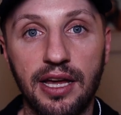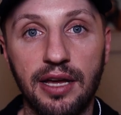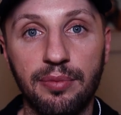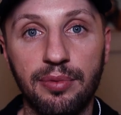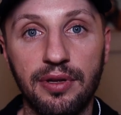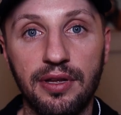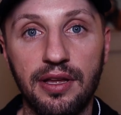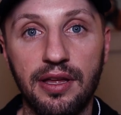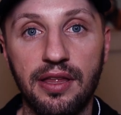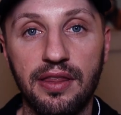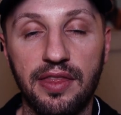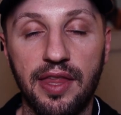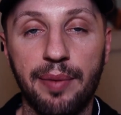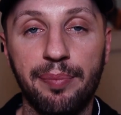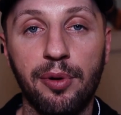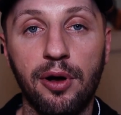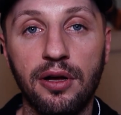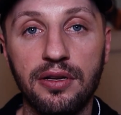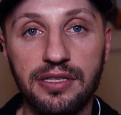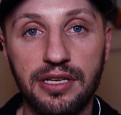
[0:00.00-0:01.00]
up,
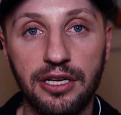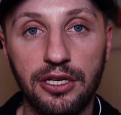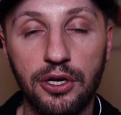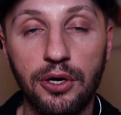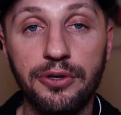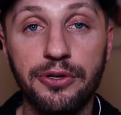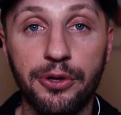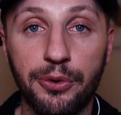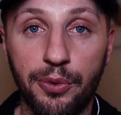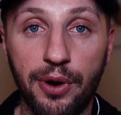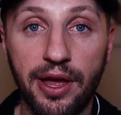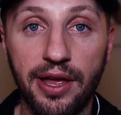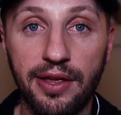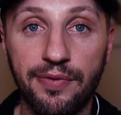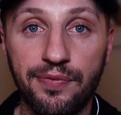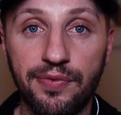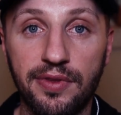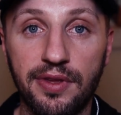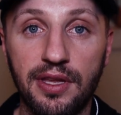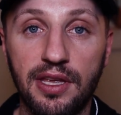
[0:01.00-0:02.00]
that ball is going to go to the right.
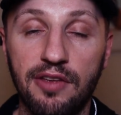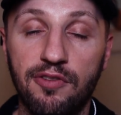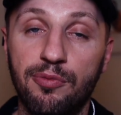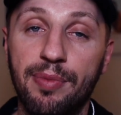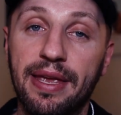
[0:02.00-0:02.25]
If